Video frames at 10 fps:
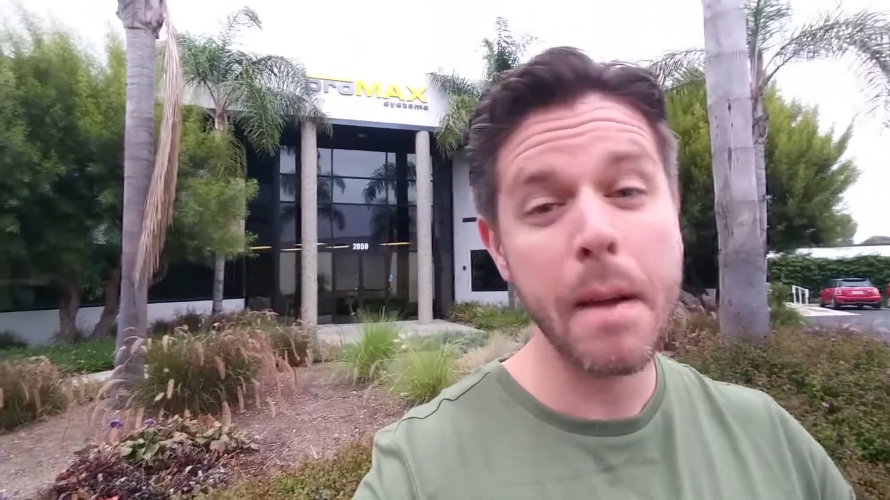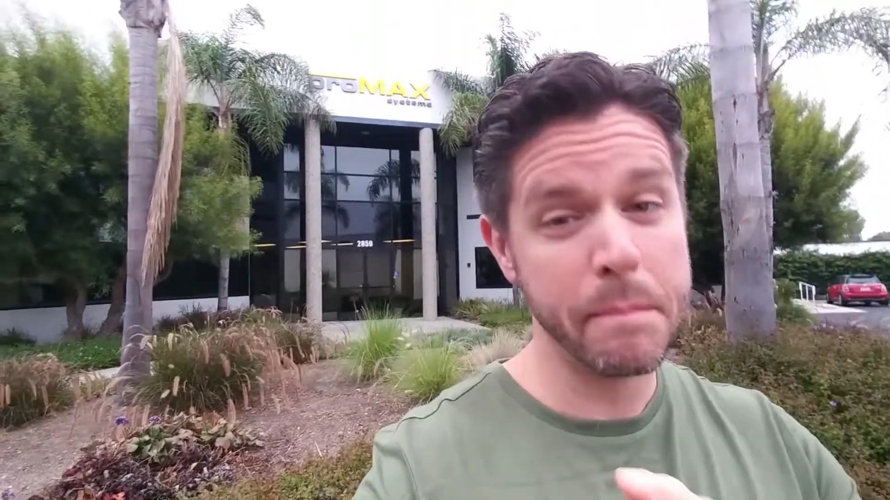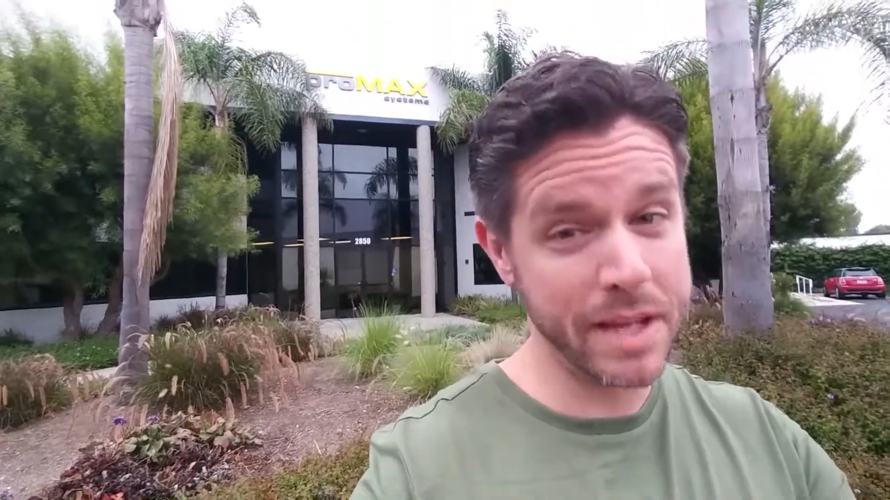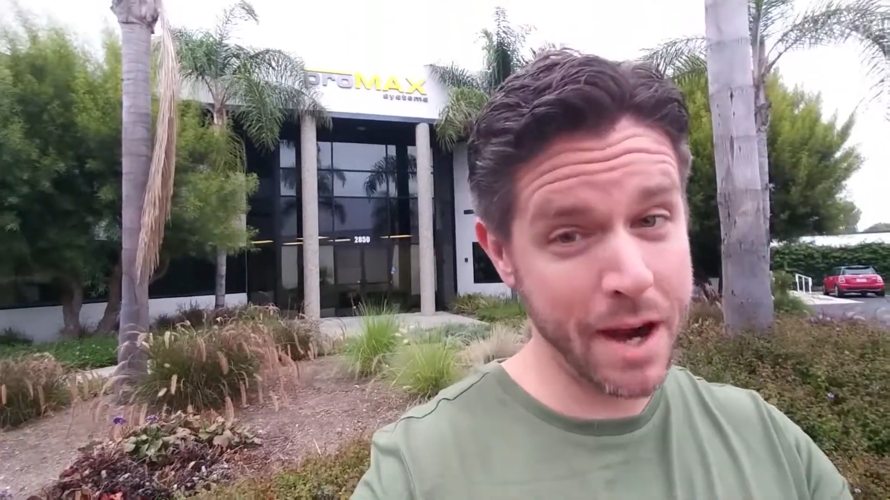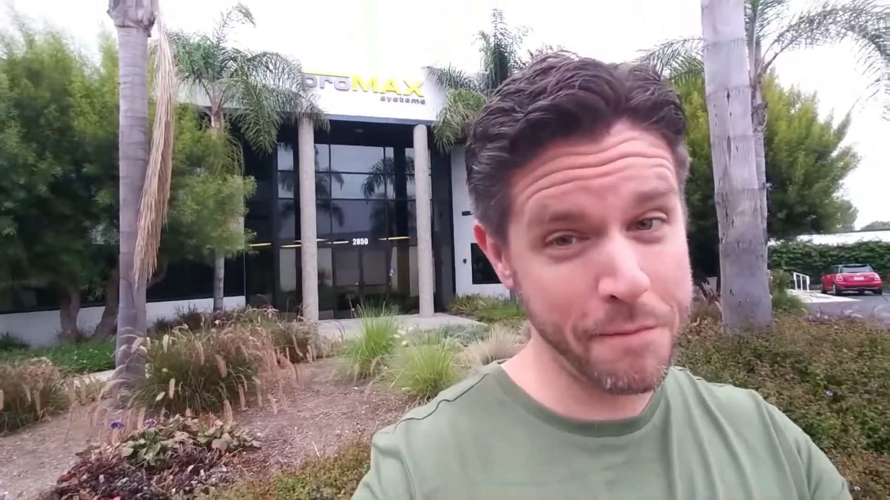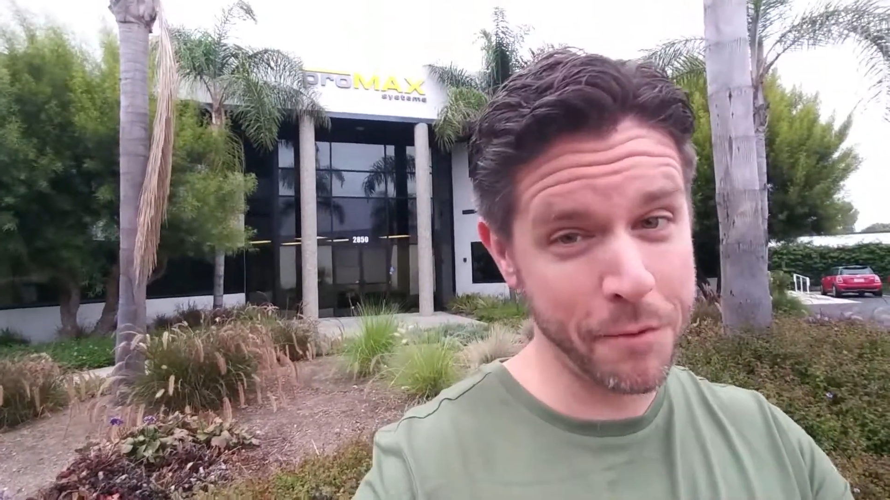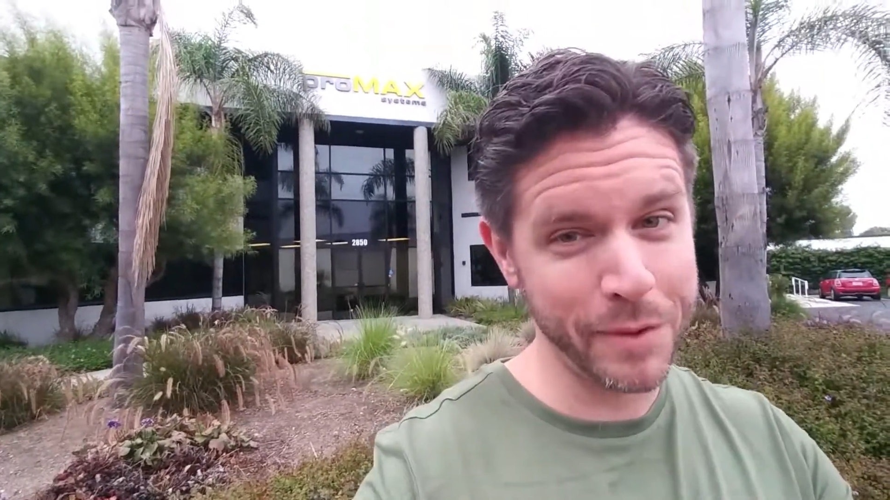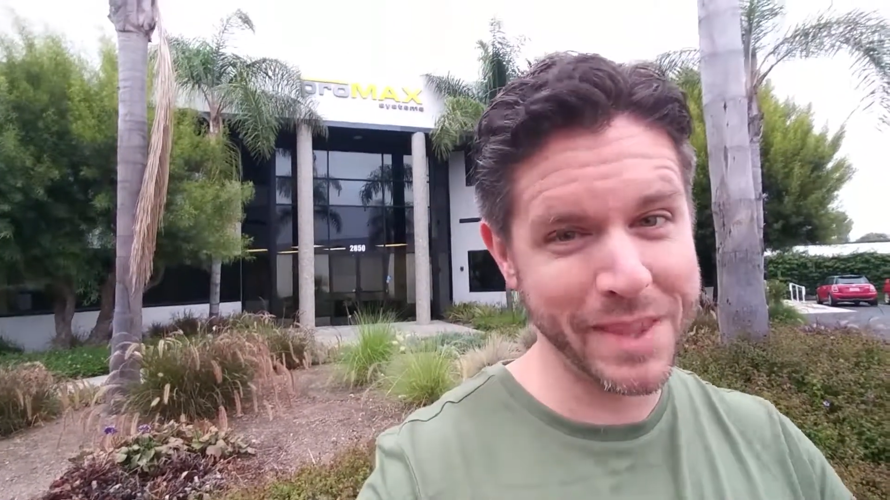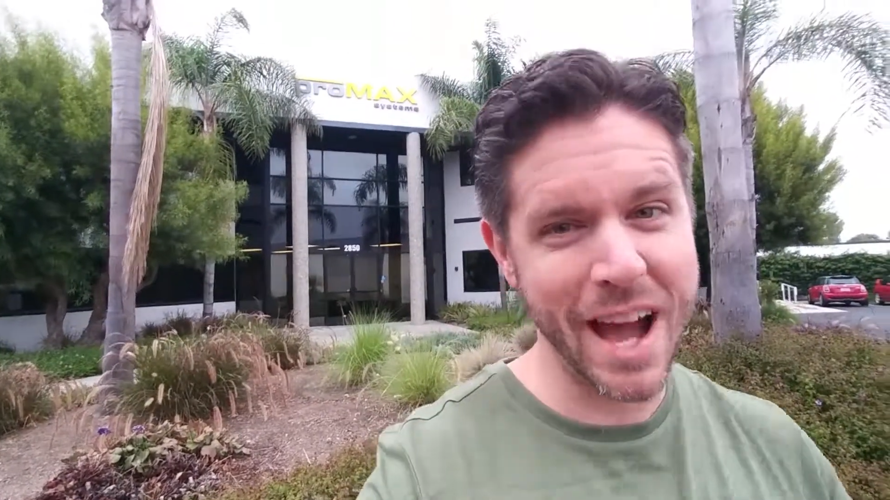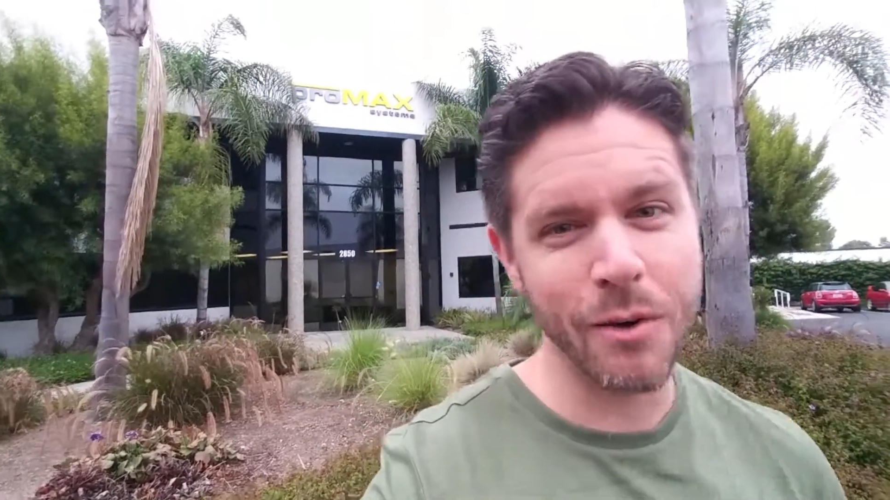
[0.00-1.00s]
Be careful
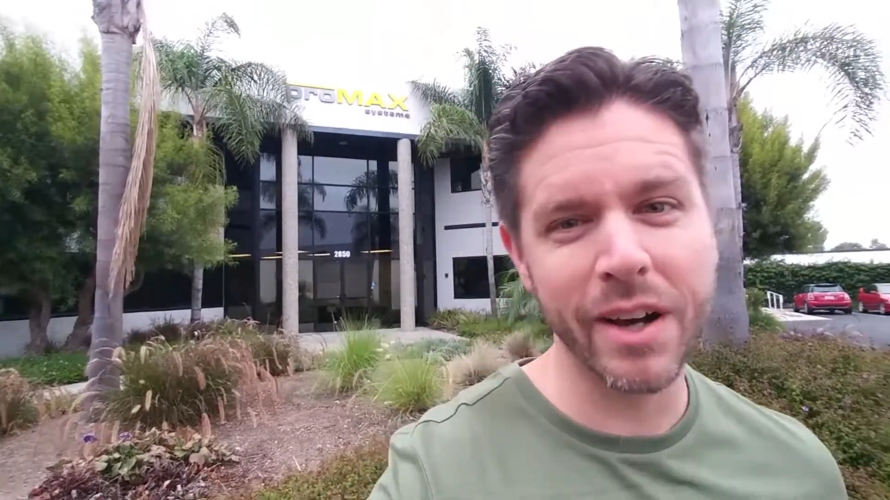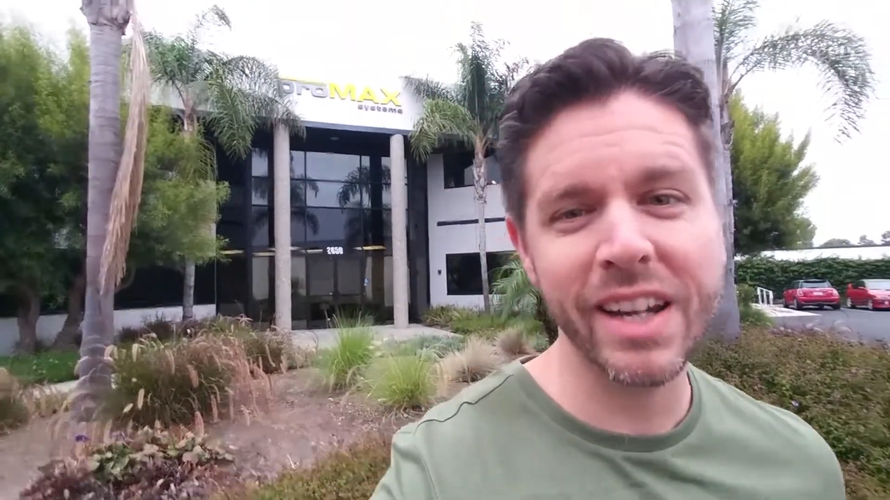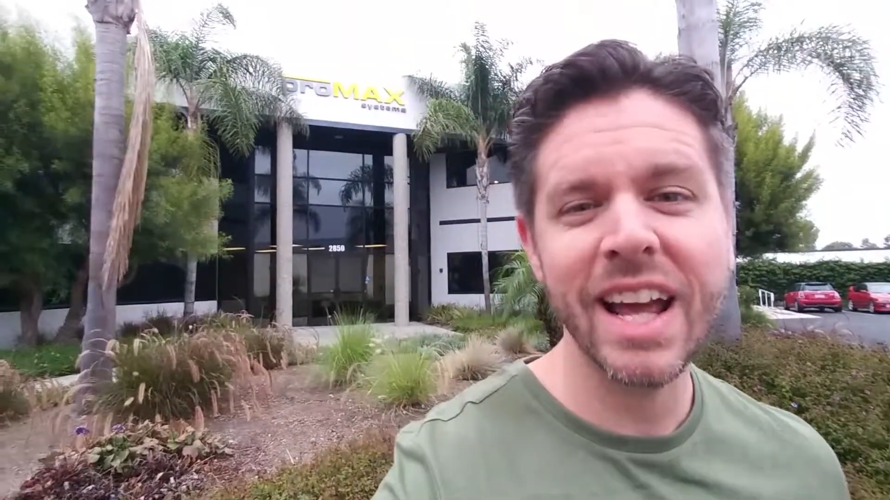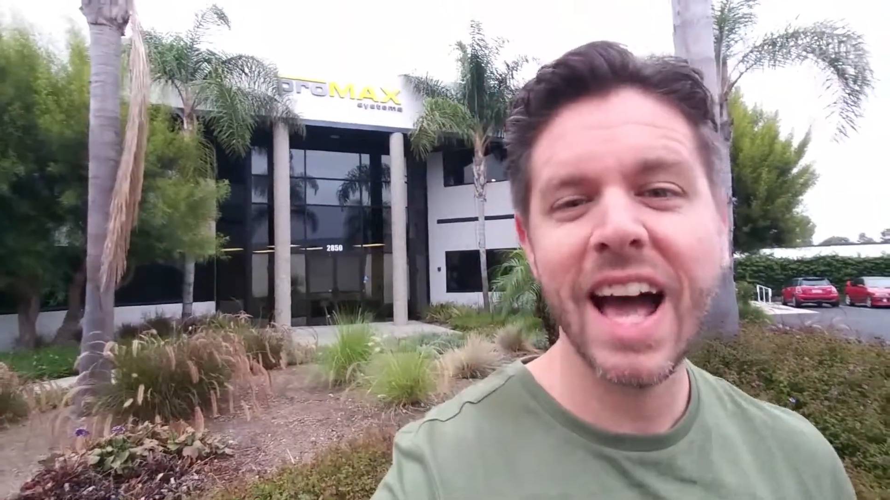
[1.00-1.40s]
with that one.